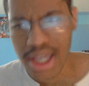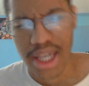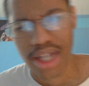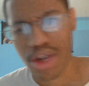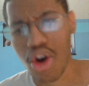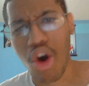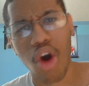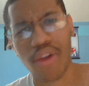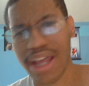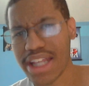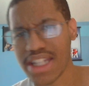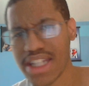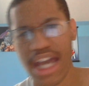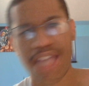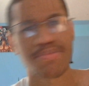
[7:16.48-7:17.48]
you know, all
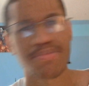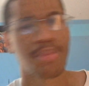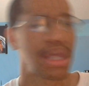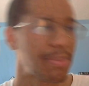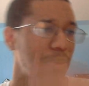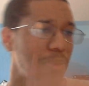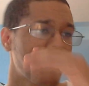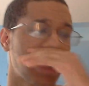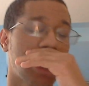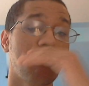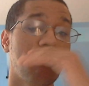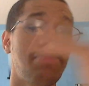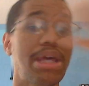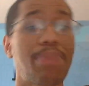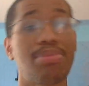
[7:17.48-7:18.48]
that jazz. But people,
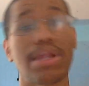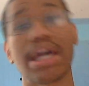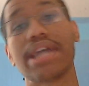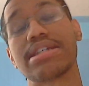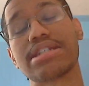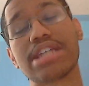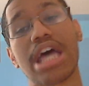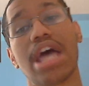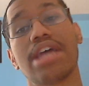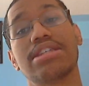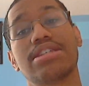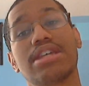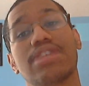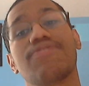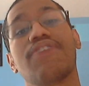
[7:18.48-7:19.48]
man, big plays in
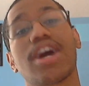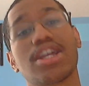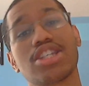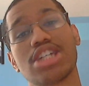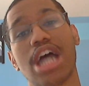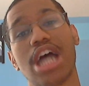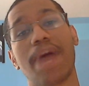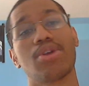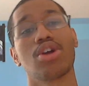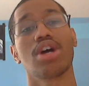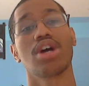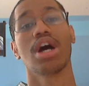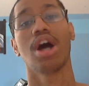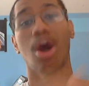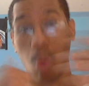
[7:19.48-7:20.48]
this fucking chapter.
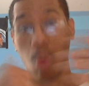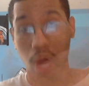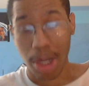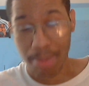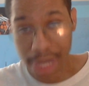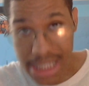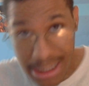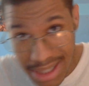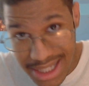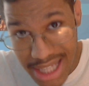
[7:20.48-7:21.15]
One Piece chapter